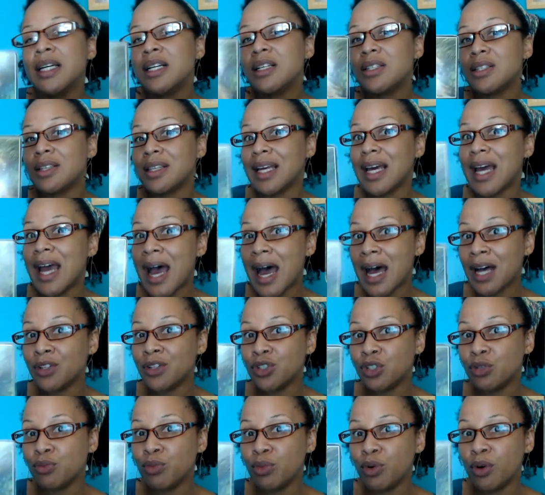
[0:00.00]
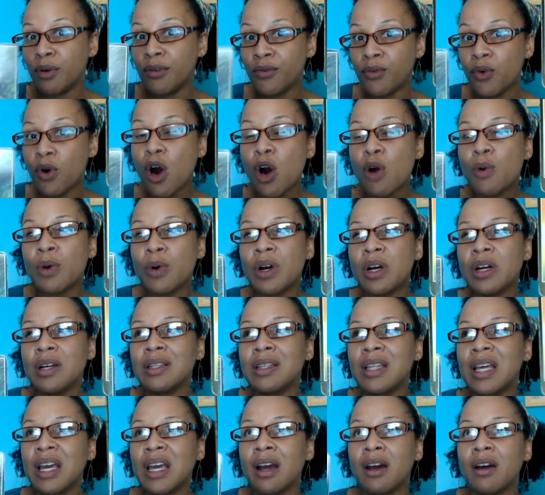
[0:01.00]
so that as you move forward,
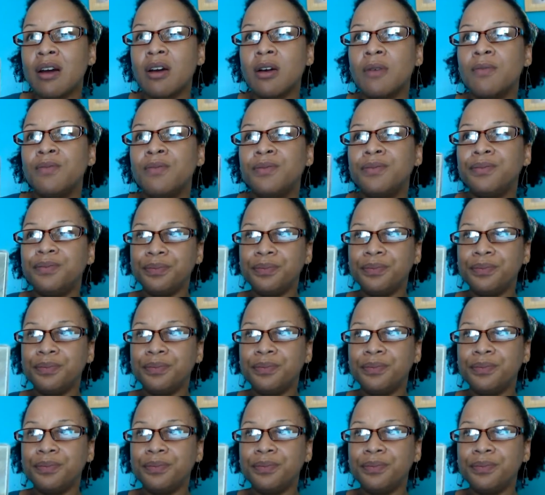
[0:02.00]
they are